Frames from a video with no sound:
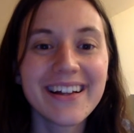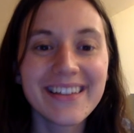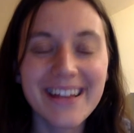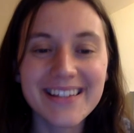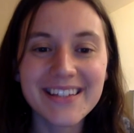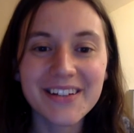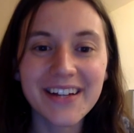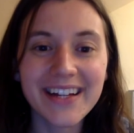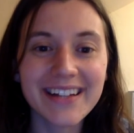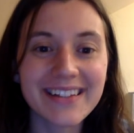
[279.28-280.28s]
That's
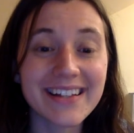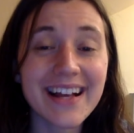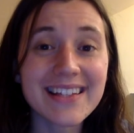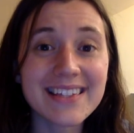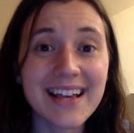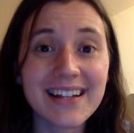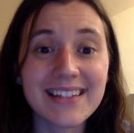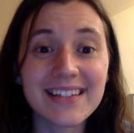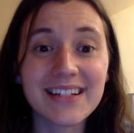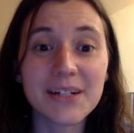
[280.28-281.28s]
great. The next line
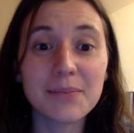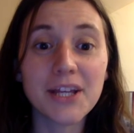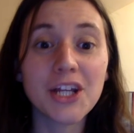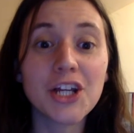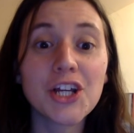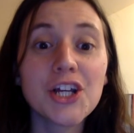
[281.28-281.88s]
is going to be,